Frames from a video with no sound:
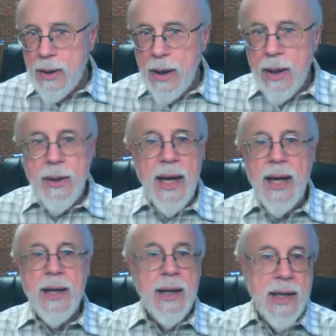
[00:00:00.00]

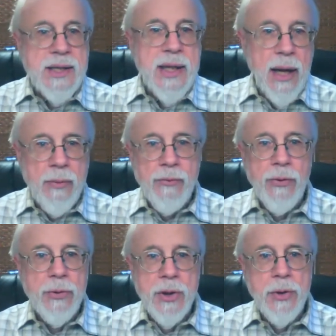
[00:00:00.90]
that it's
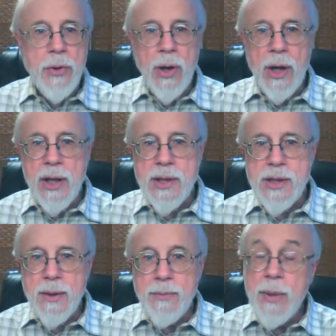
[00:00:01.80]
helpful to the
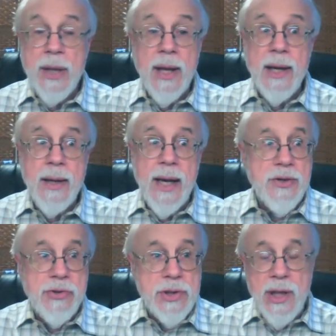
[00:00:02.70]
organism. But then
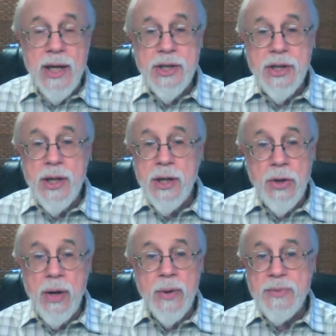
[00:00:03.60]
natural selection and
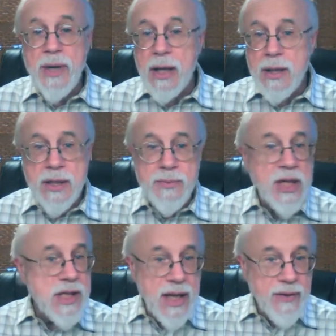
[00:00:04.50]
Darwin's mechanism
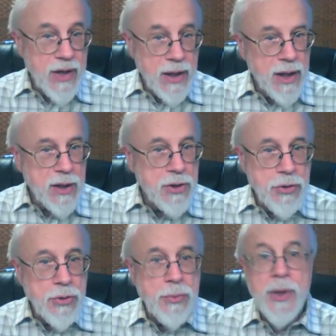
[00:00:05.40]
doesn't have anything to
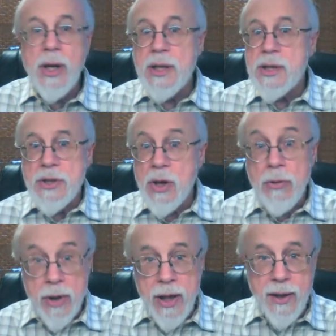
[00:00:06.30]
do because it's
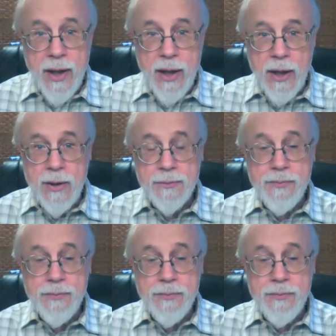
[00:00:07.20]
already there.